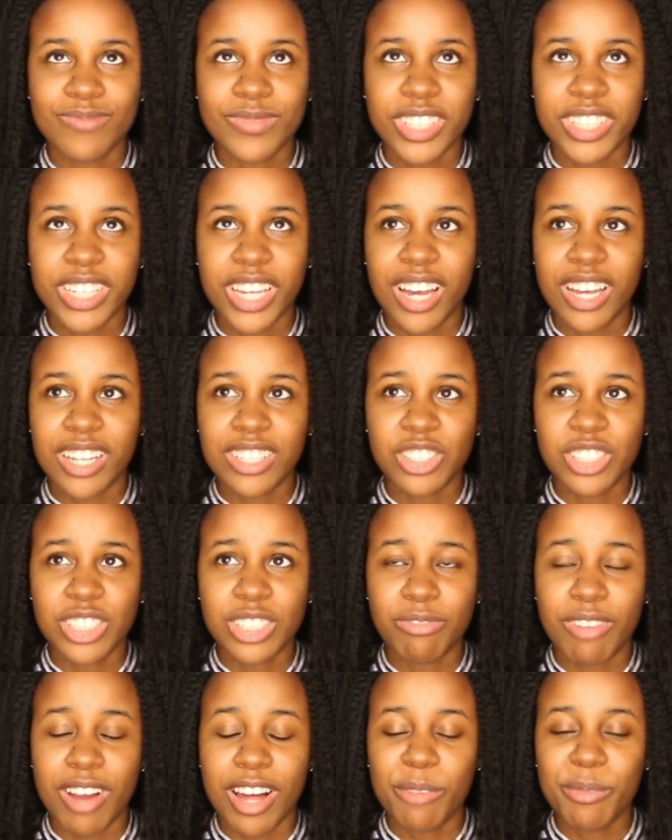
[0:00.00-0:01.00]
yeah,
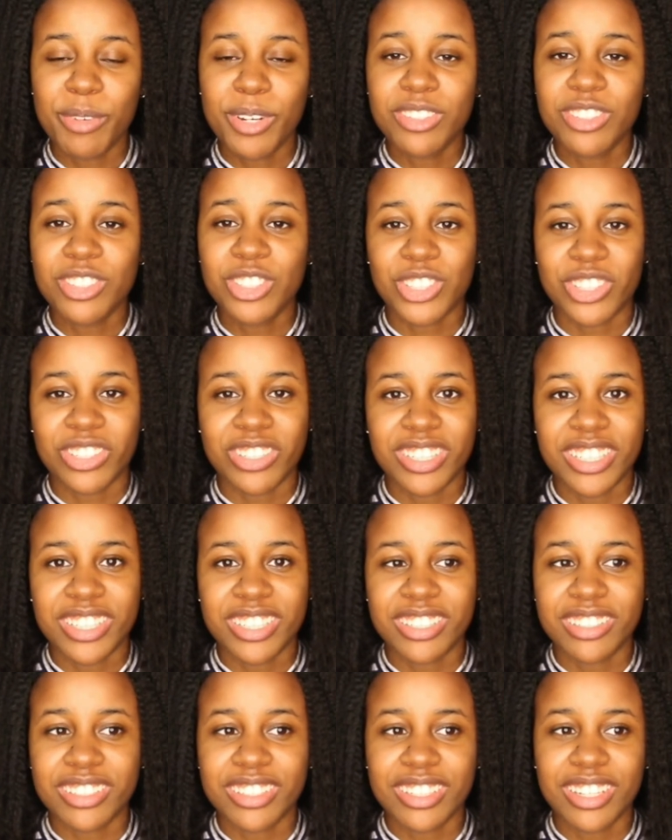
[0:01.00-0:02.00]
just follow me on this
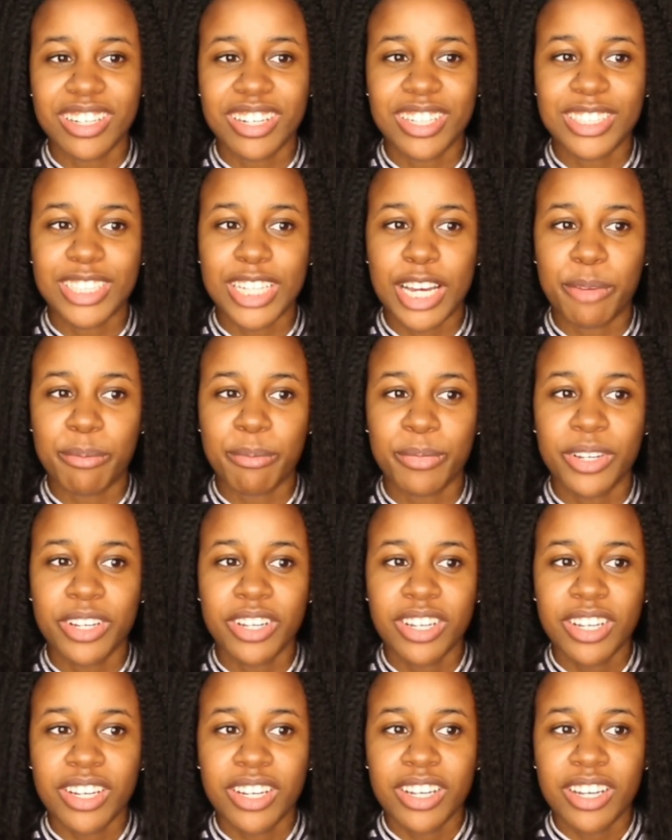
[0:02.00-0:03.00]
journey, because I'm
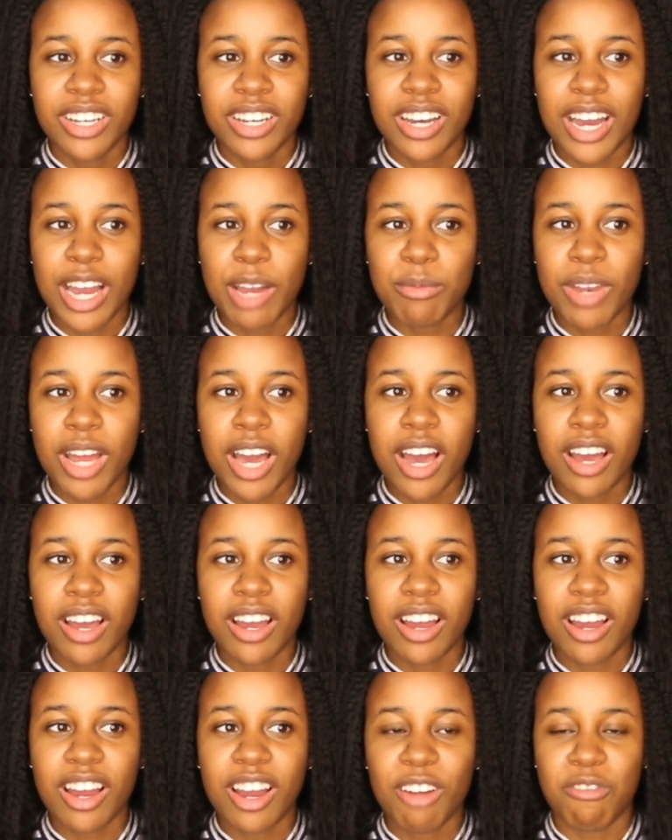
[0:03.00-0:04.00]
not
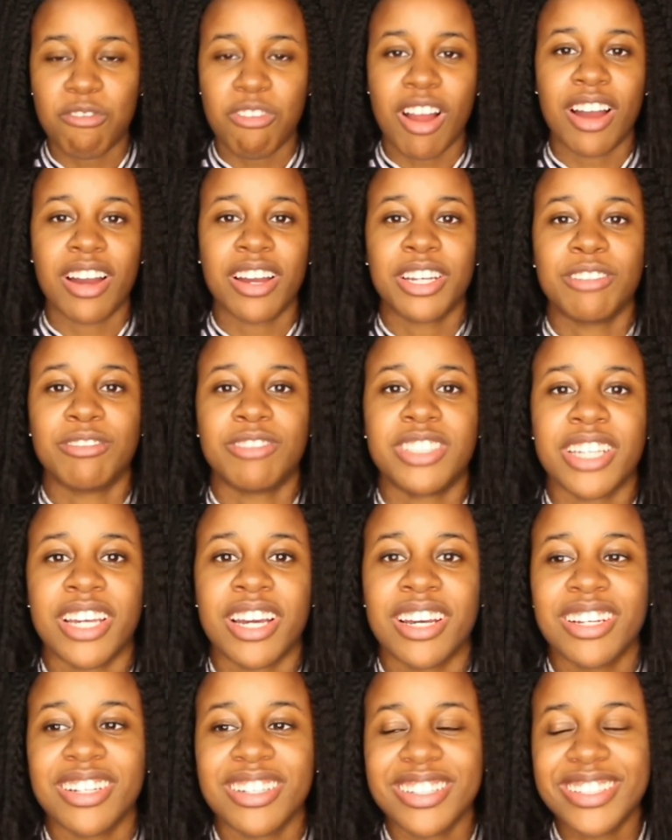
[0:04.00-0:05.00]
arrived
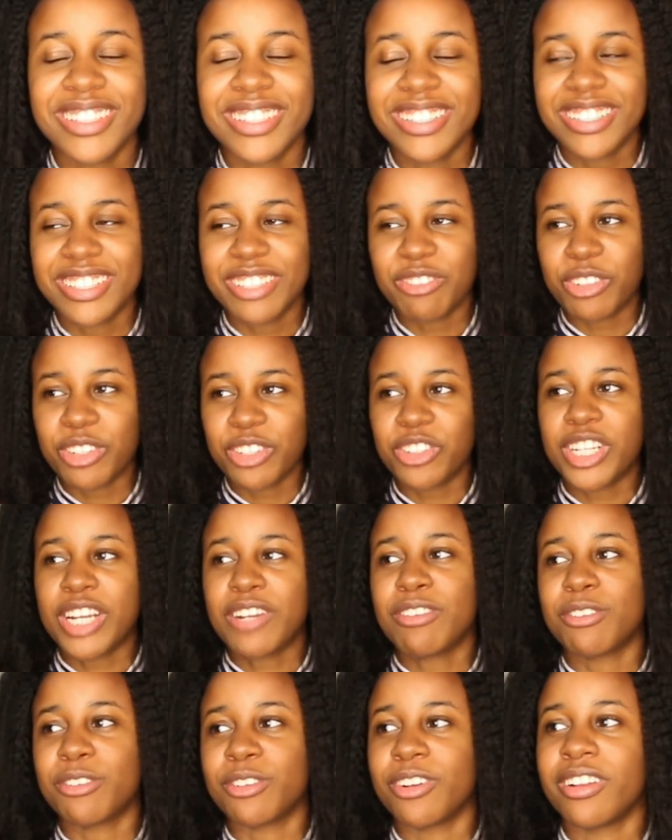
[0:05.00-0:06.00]
yet. Well, you're
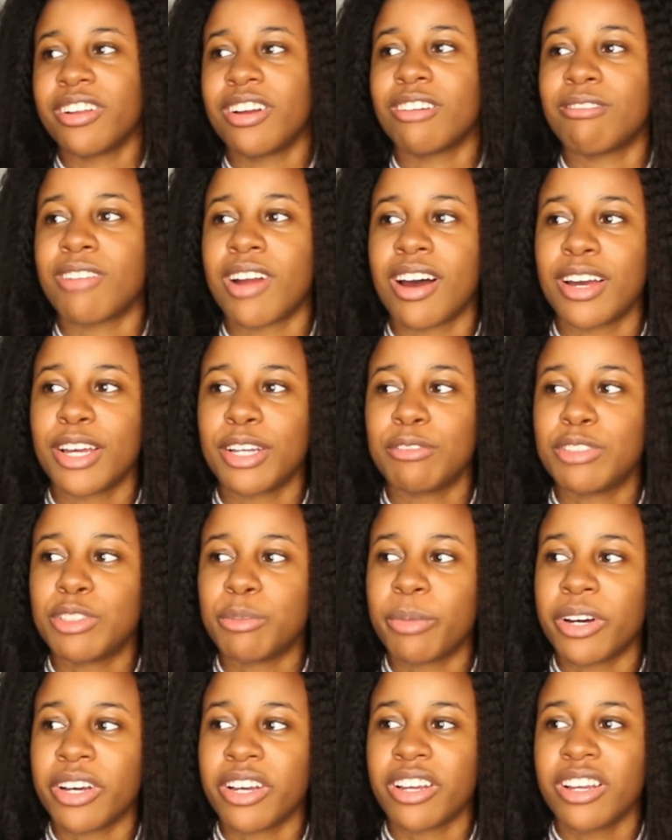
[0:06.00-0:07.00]
never really arrived,
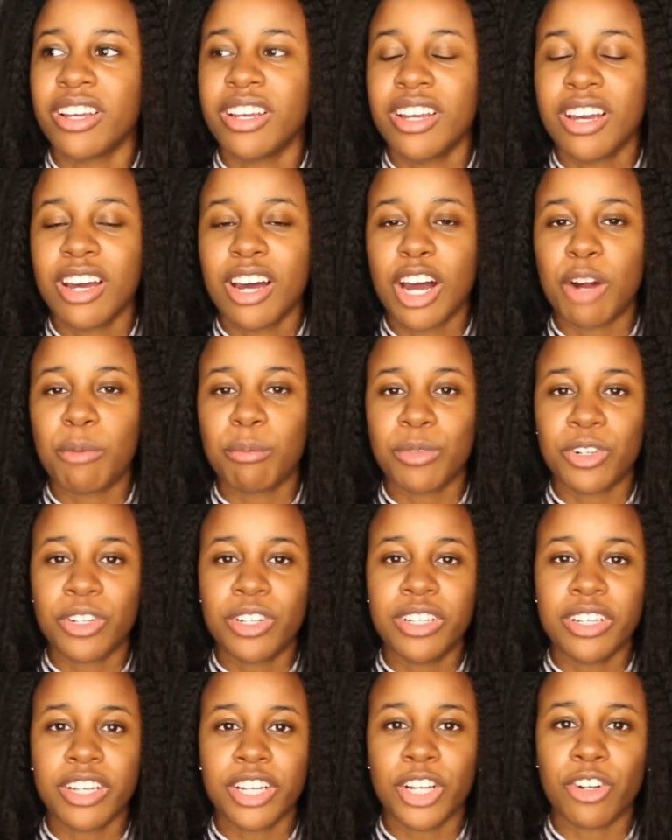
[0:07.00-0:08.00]
but I'm
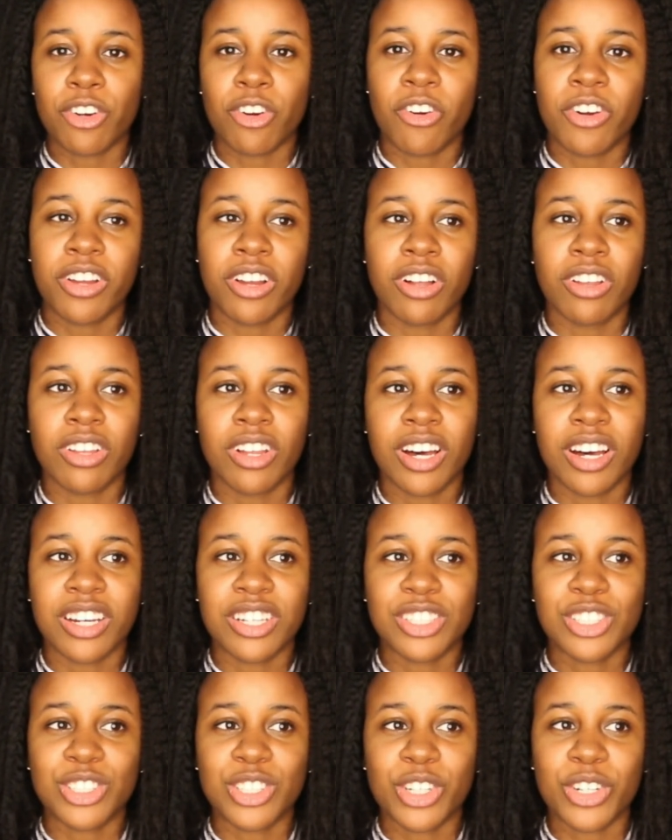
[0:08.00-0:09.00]
learning and growing a lot.
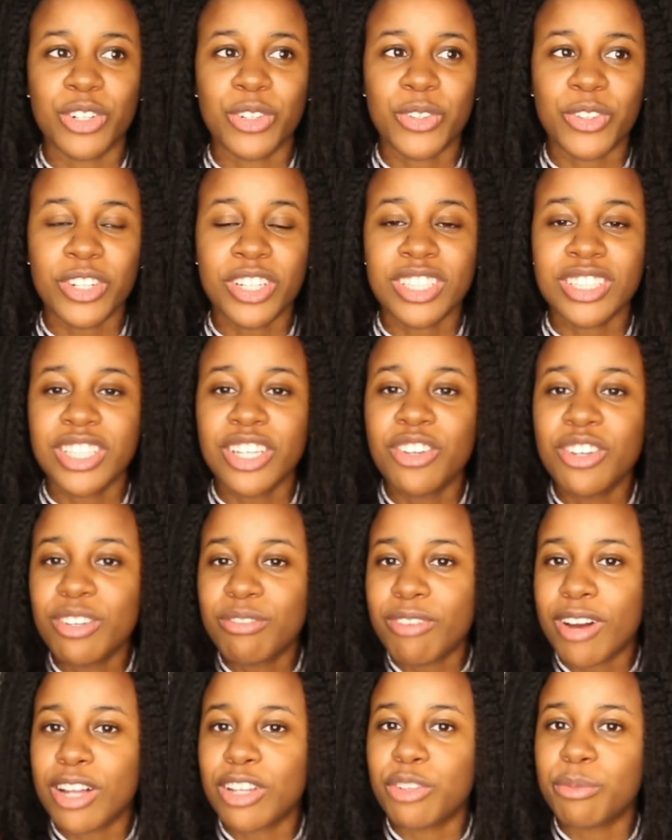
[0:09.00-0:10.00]
So continue to
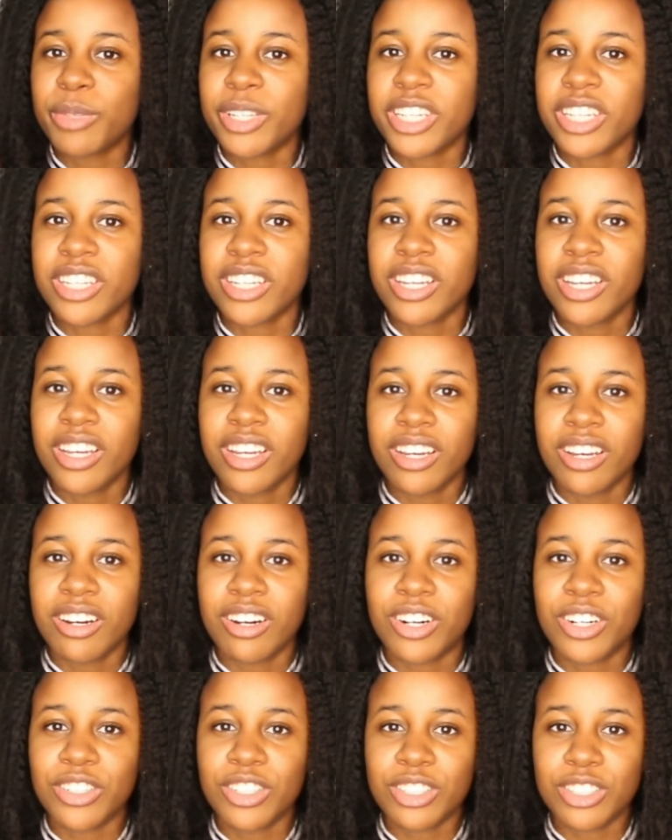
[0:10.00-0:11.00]
follow me
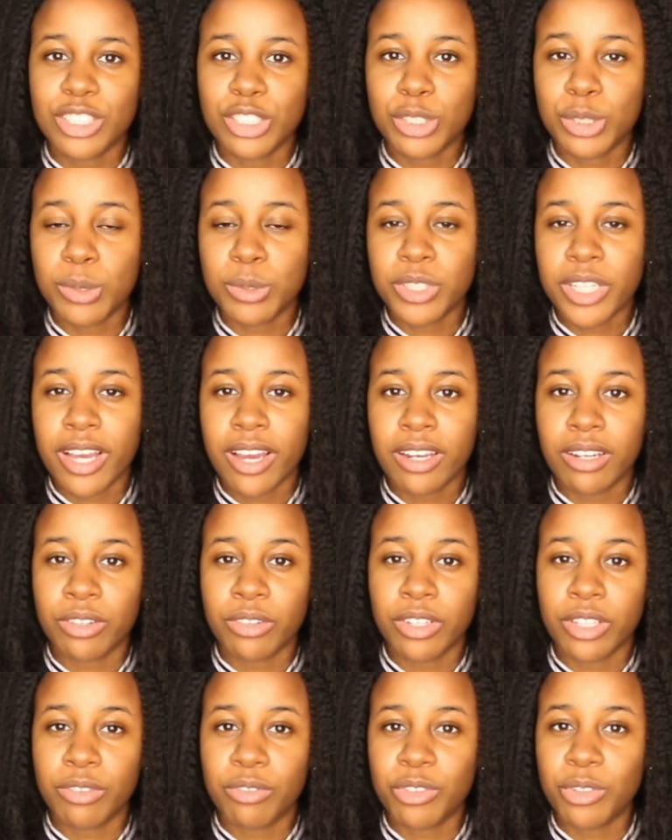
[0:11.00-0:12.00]
on this YouTube channel
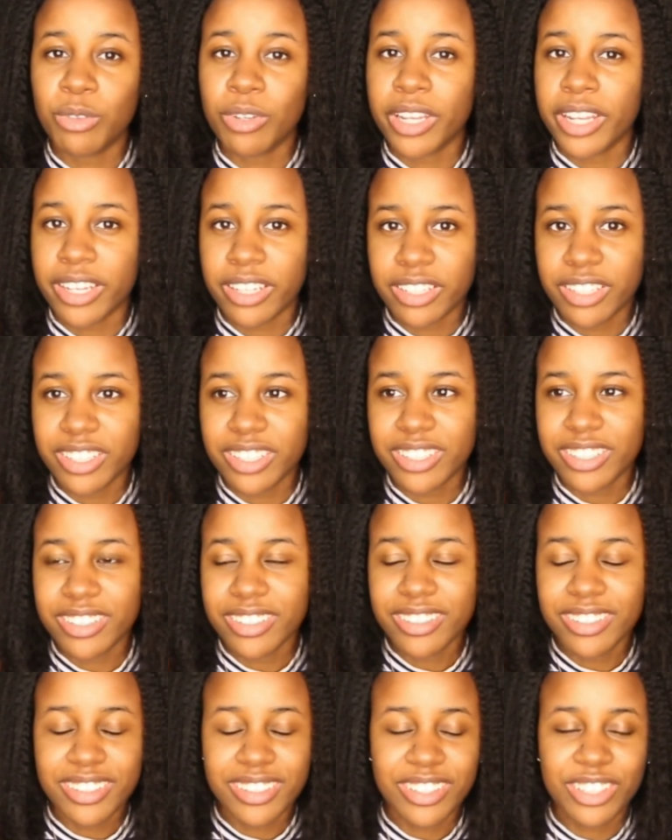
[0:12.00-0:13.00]
if you like.
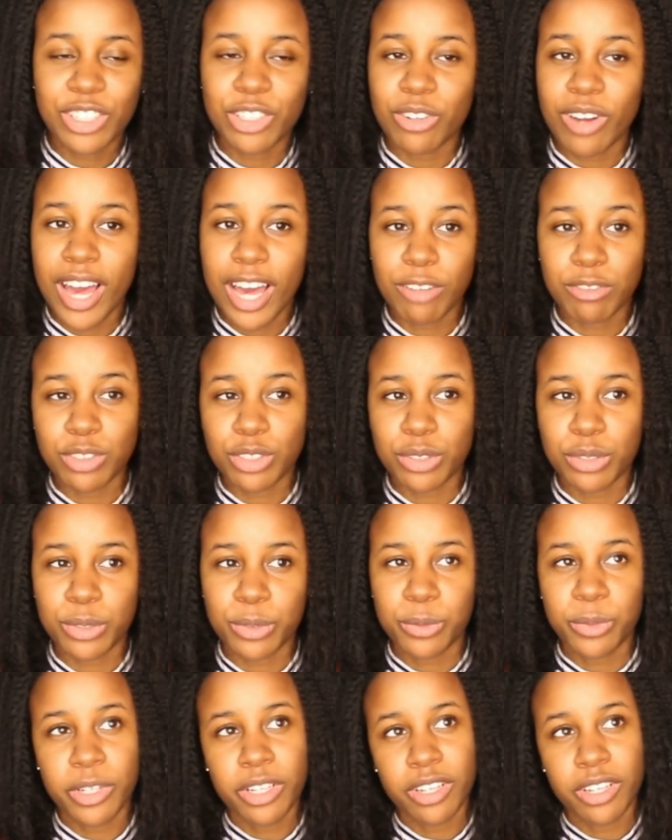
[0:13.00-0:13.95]
You don't have to.